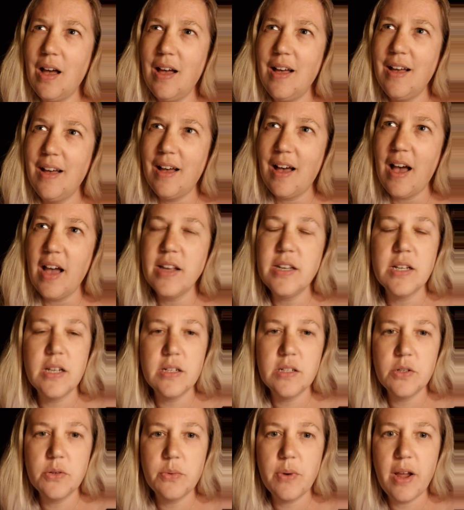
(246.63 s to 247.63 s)
I
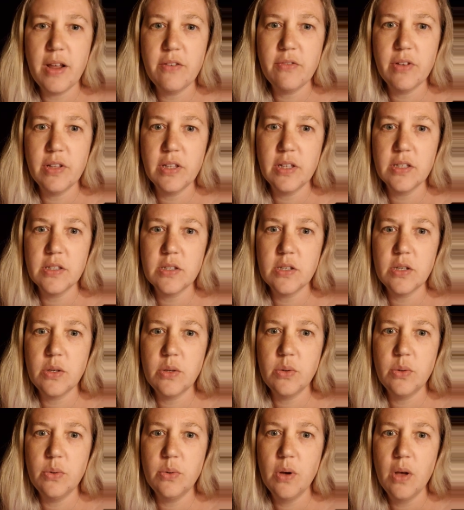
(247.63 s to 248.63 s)
tend to write villains
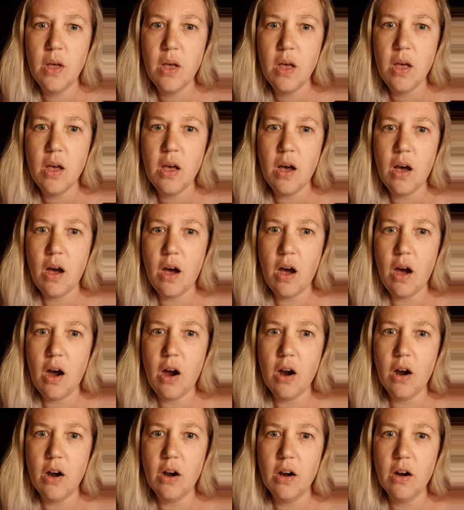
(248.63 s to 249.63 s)
who
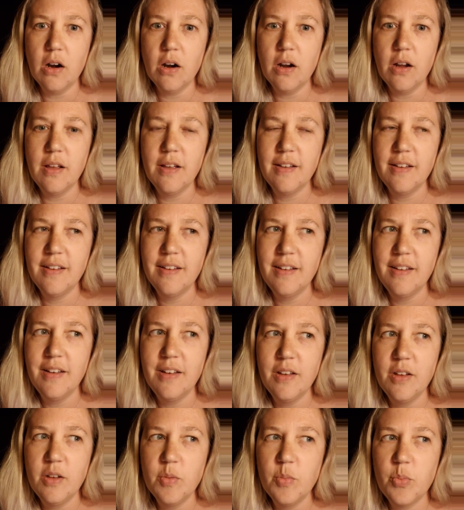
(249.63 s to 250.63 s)
are
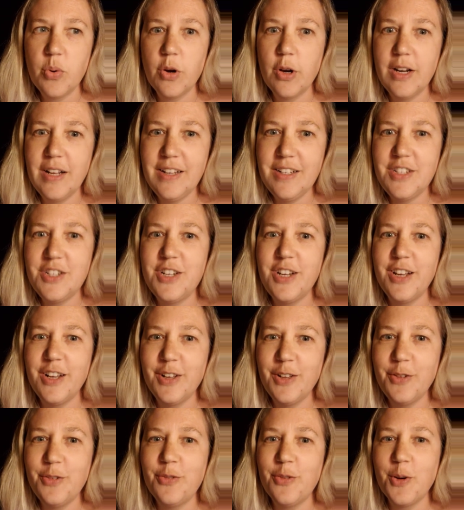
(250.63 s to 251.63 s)
pretty
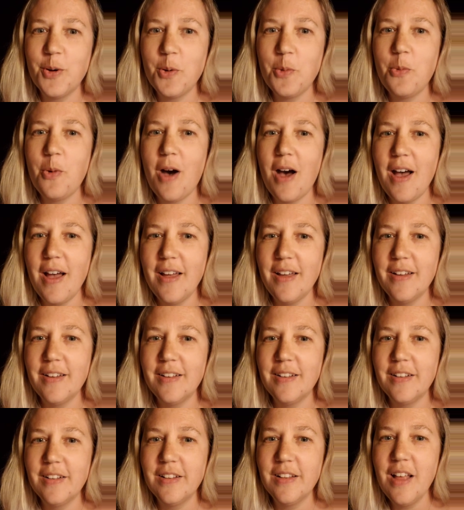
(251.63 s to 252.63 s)
chill for a
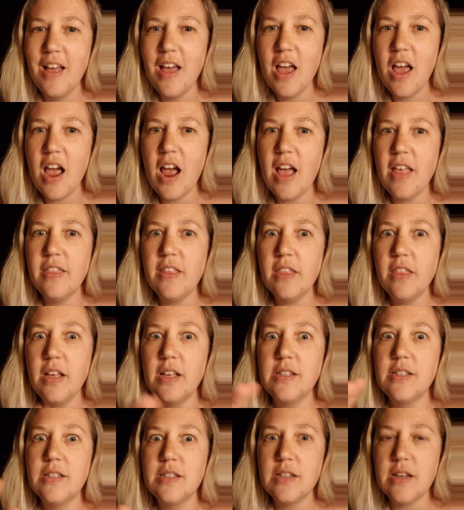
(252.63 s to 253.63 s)
while and then
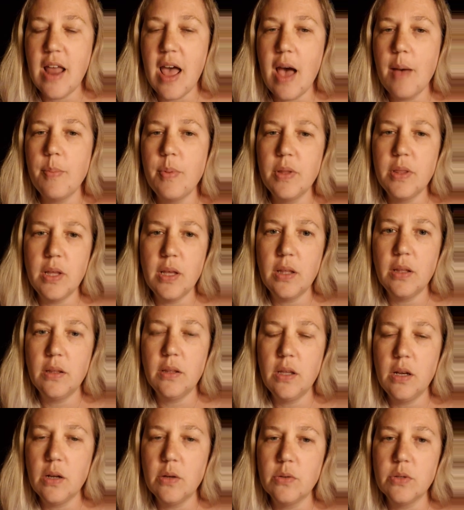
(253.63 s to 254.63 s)
they snap and they,
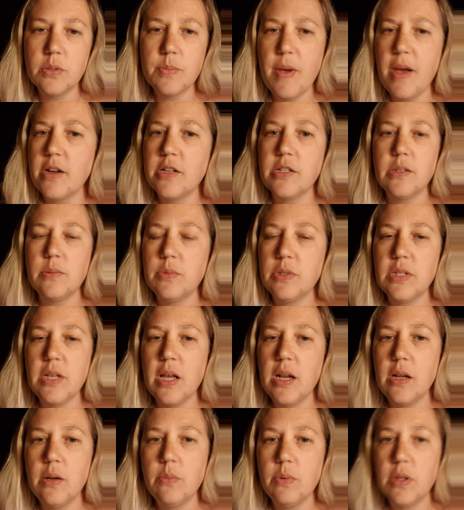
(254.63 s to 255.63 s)
you know, smash someone's
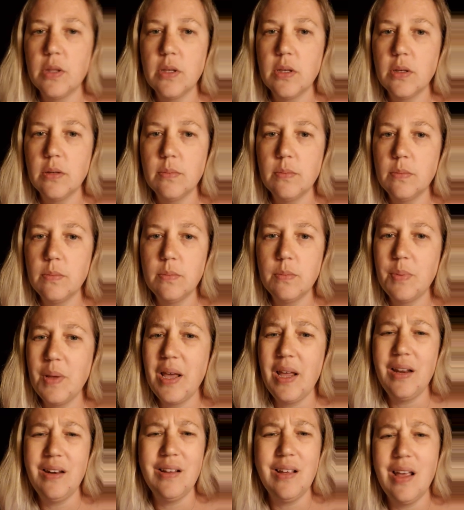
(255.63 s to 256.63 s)
head in with a
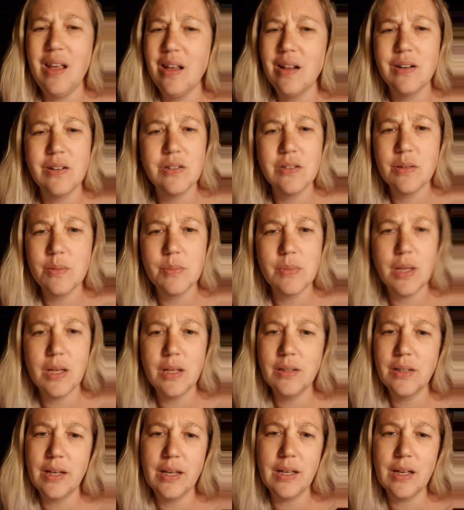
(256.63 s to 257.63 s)
paint can or
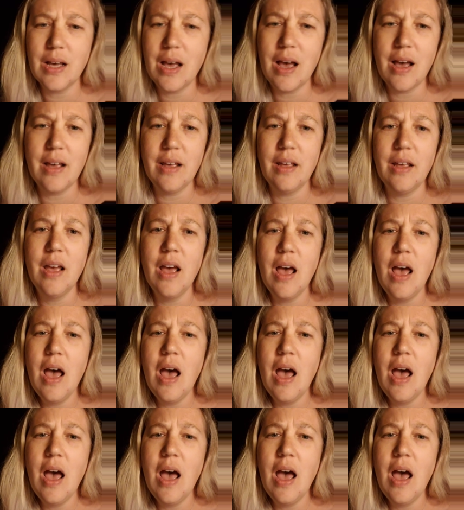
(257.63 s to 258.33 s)
something. Like I,